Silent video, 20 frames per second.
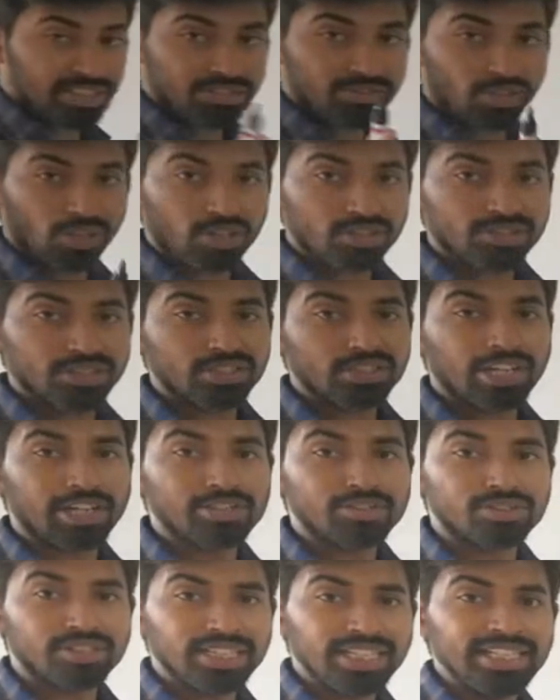velocity is
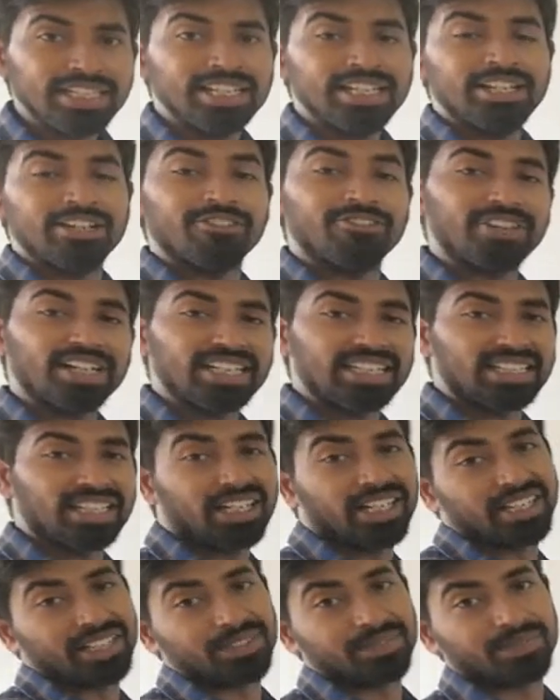also a
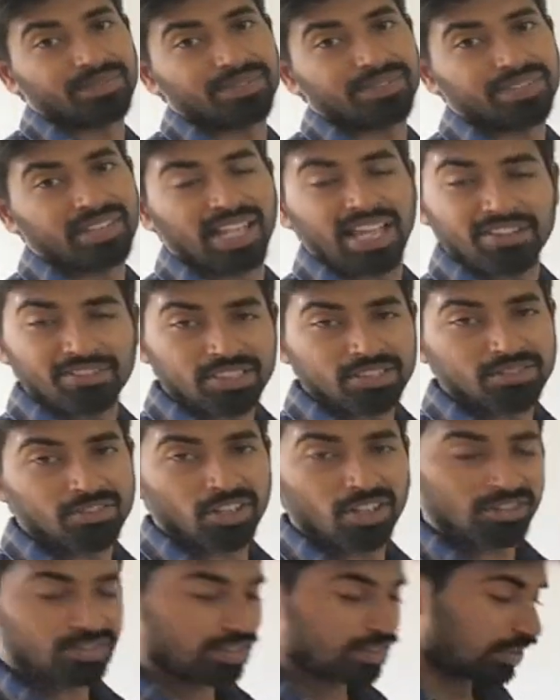vector. Average
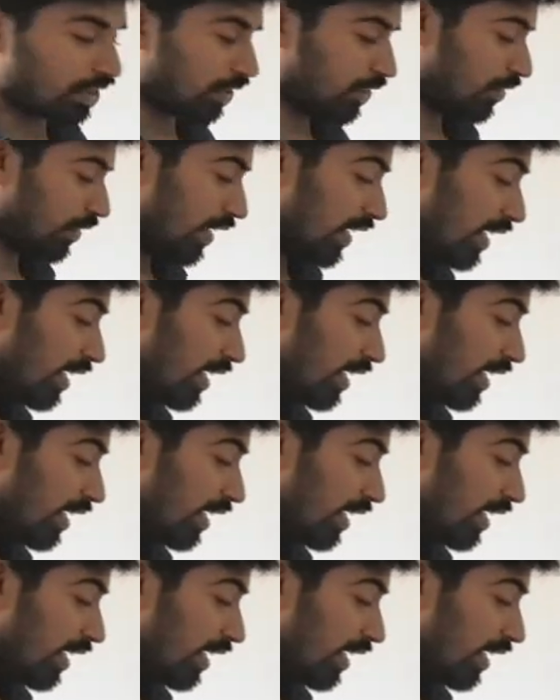velocity is also a